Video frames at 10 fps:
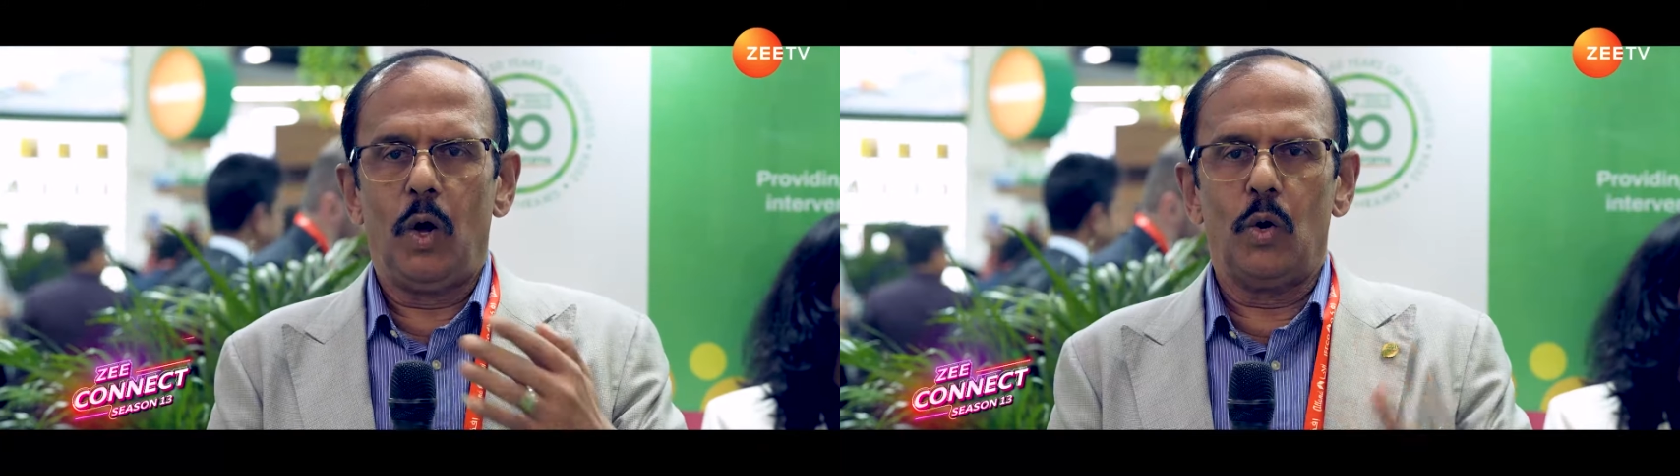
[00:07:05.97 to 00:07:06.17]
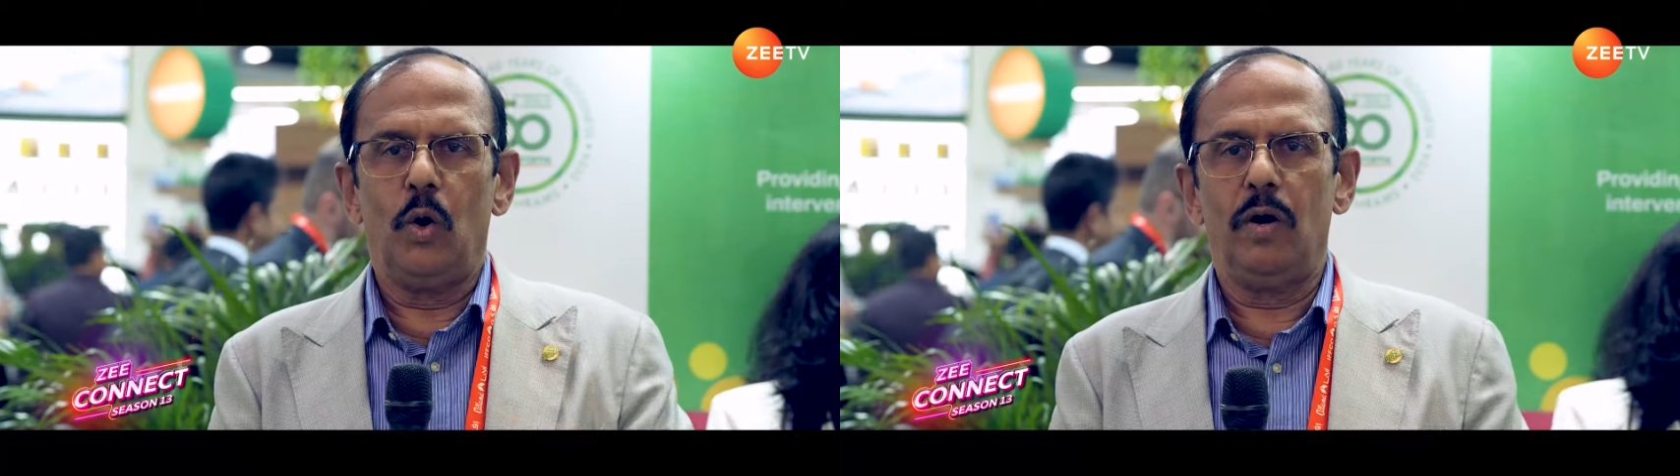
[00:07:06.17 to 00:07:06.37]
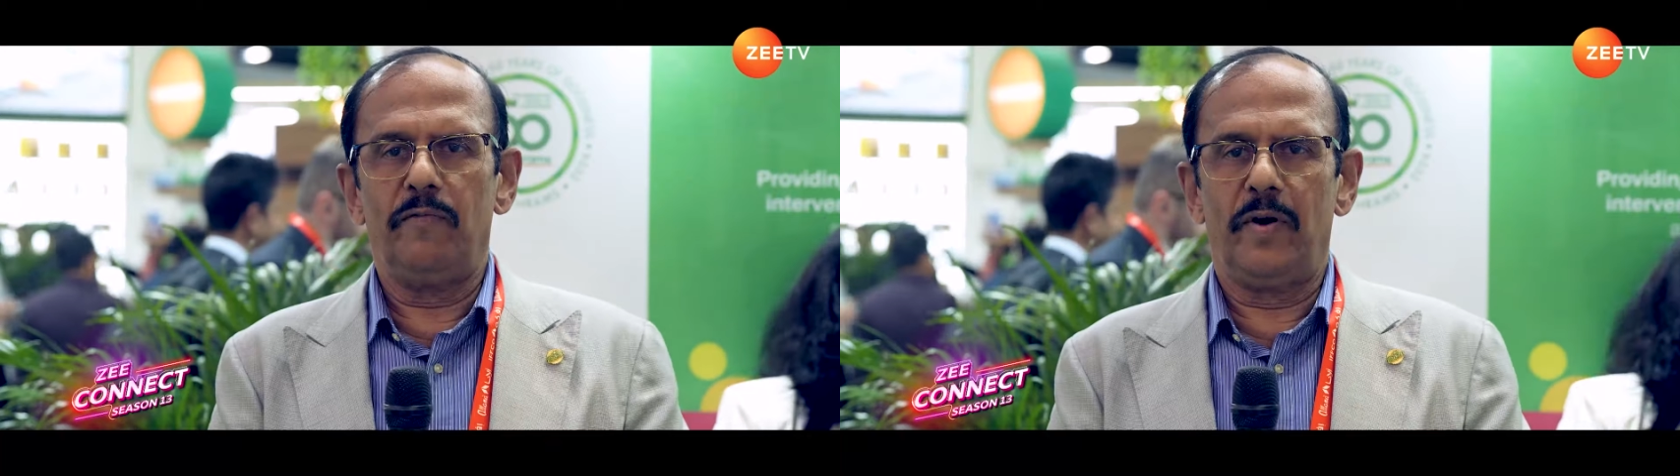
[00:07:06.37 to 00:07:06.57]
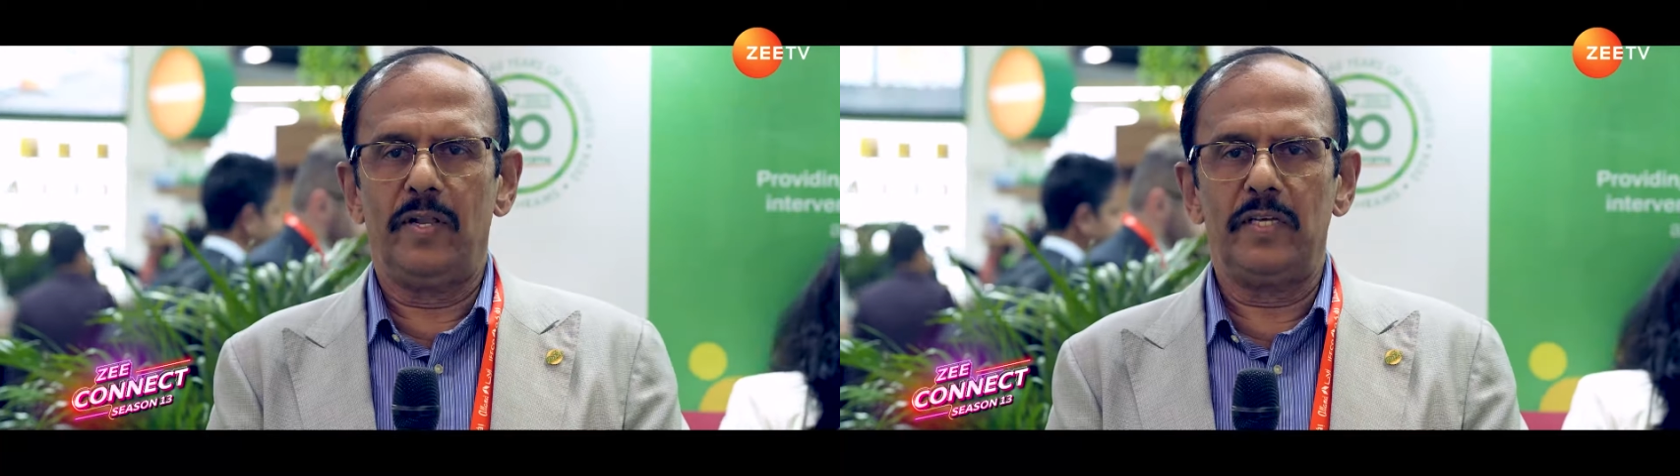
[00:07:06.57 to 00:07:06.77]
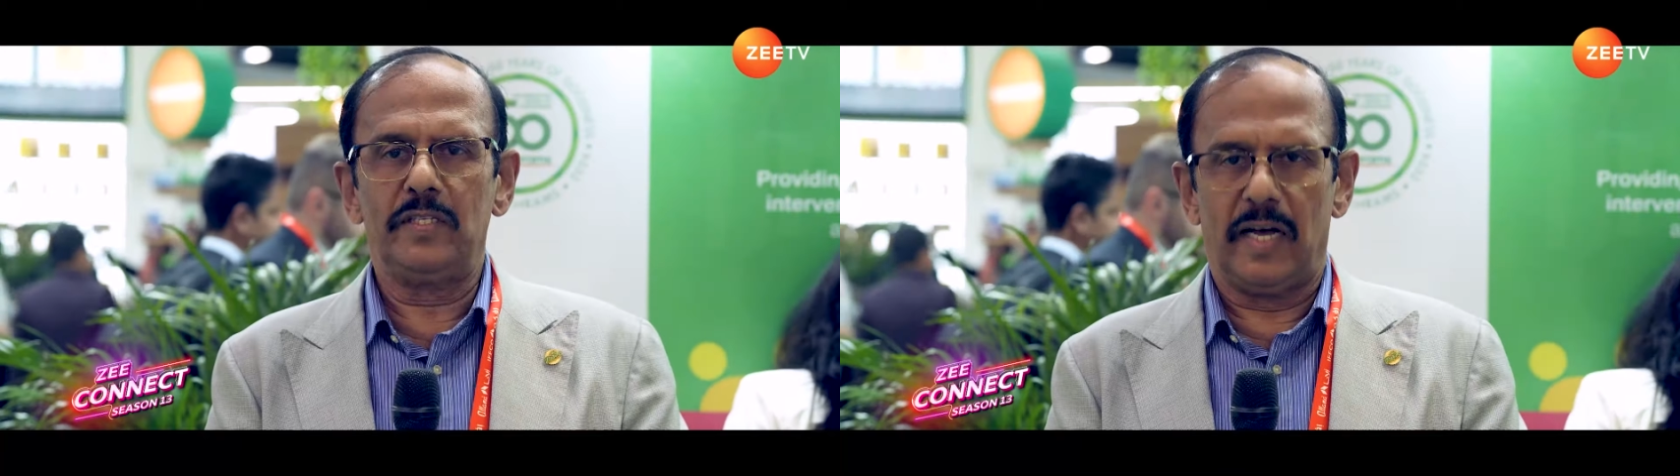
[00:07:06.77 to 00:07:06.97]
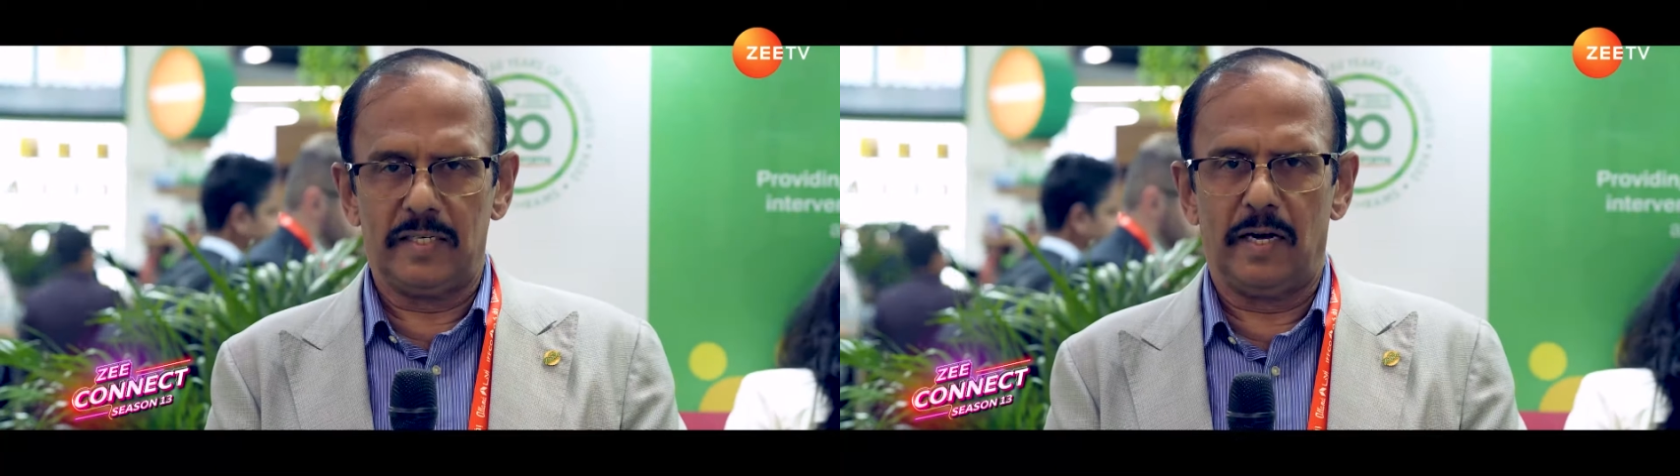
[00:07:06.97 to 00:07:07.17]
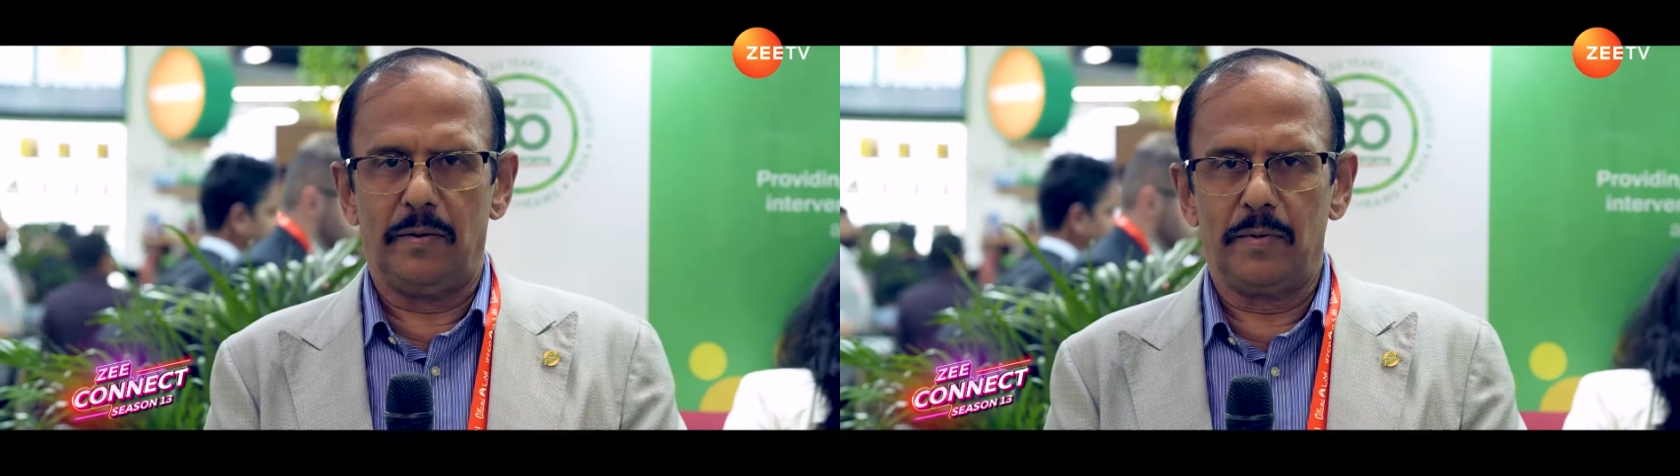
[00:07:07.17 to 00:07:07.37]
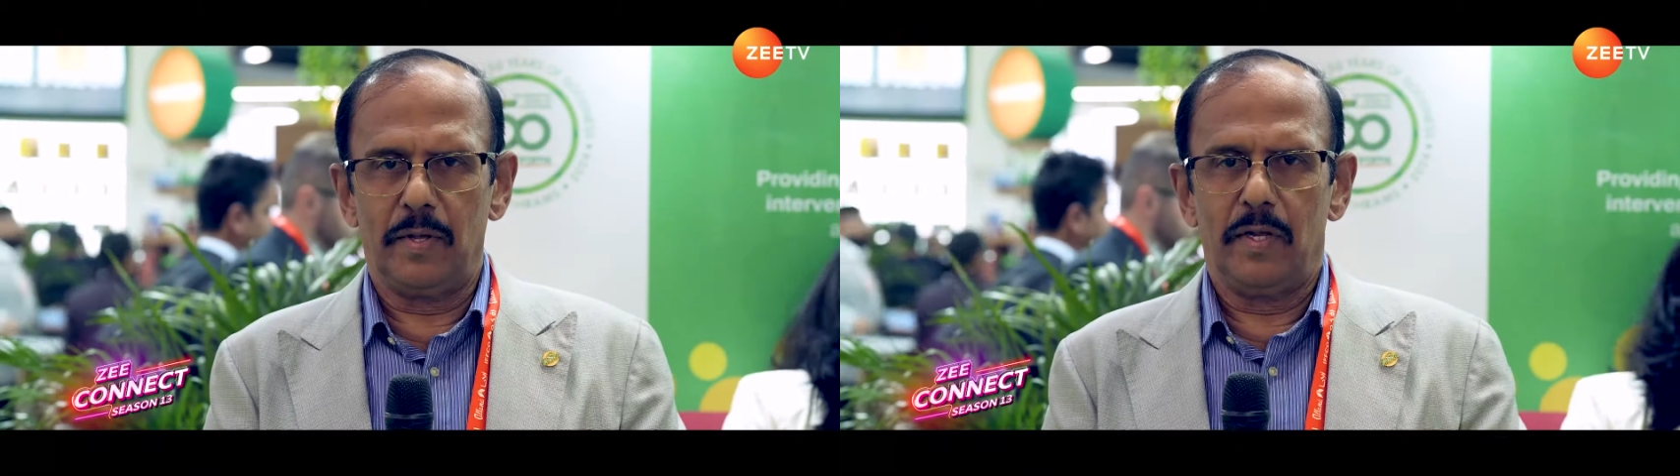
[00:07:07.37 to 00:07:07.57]
goal for this Taza.
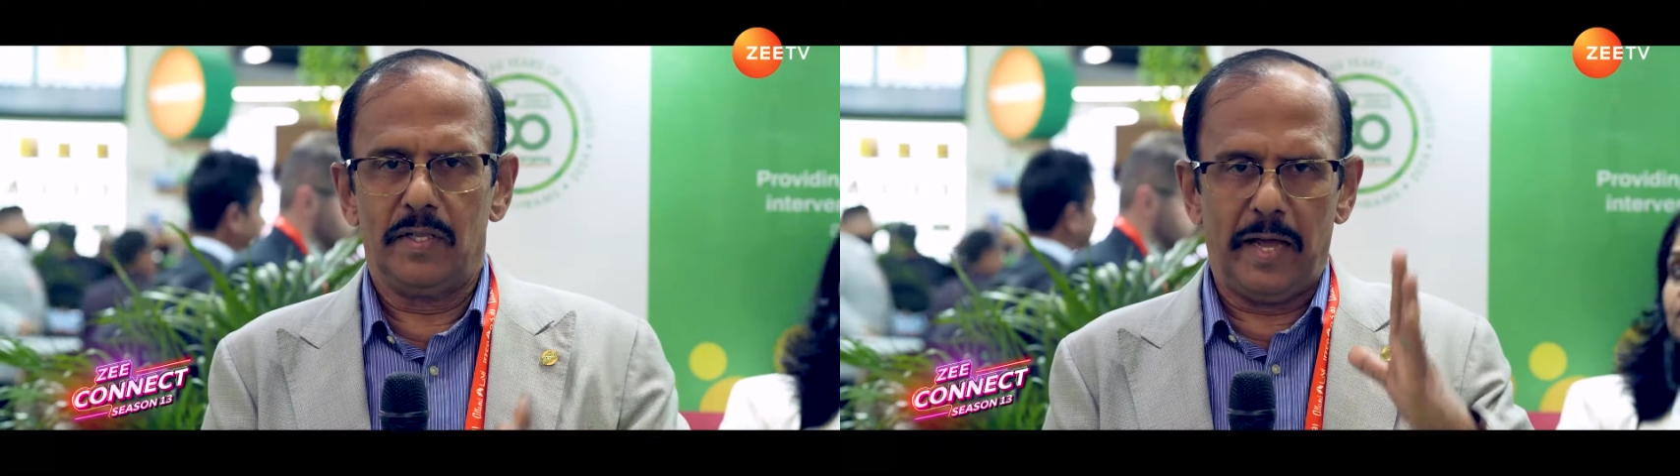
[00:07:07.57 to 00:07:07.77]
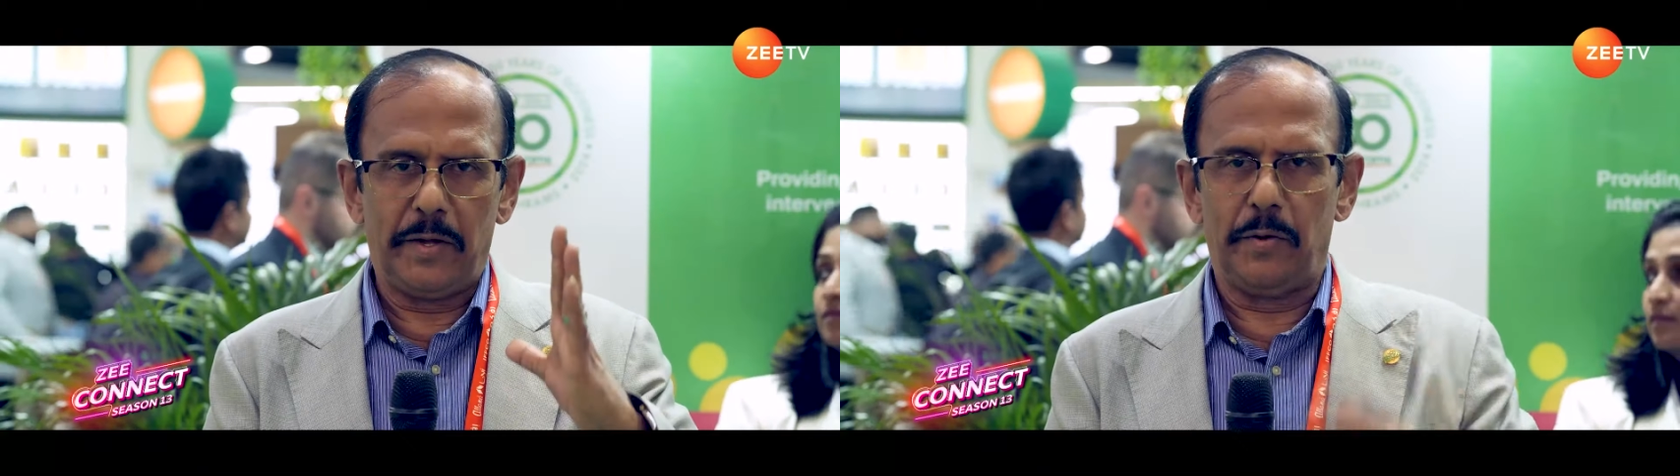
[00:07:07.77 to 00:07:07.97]
Thank